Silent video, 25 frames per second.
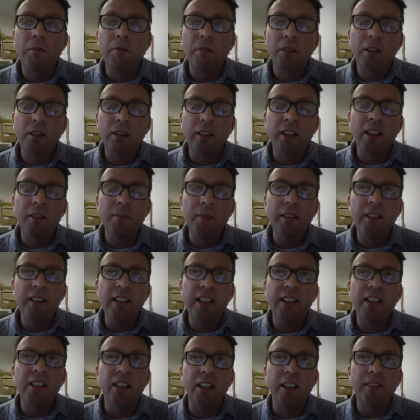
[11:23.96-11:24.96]
like a
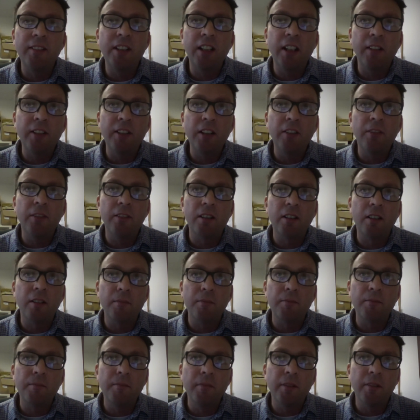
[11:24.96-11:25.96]
musician, if you if you uh,
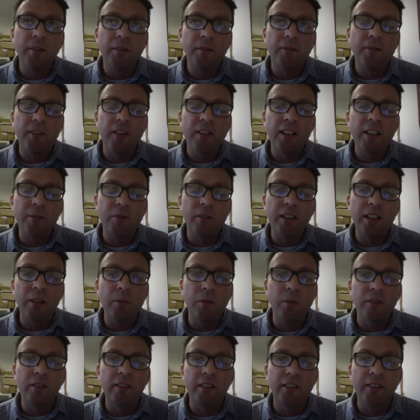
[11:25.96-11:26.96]
find what you
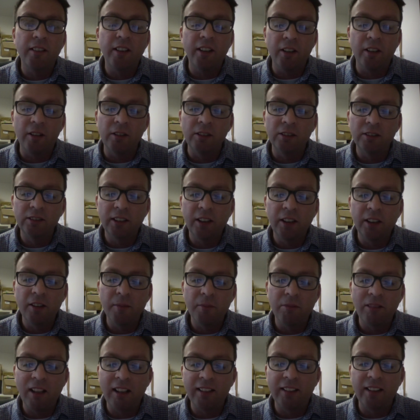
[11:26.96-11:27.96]
want to do, you can
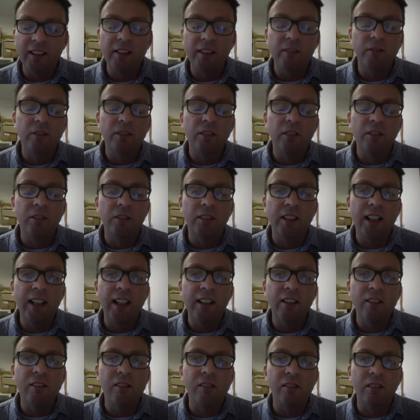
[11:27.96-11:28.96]
practice all, all day
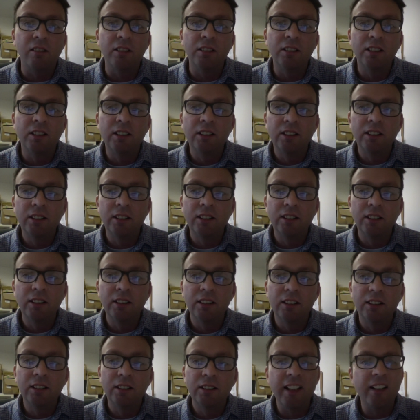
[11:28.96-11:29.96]
long,
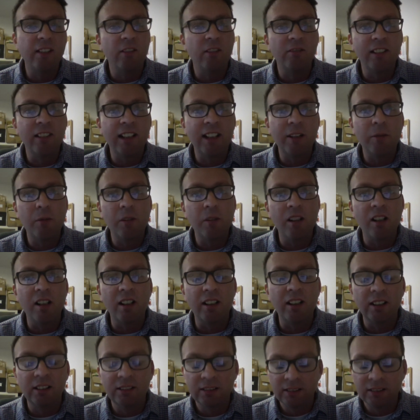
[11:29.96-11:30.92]
um, and it's not really work.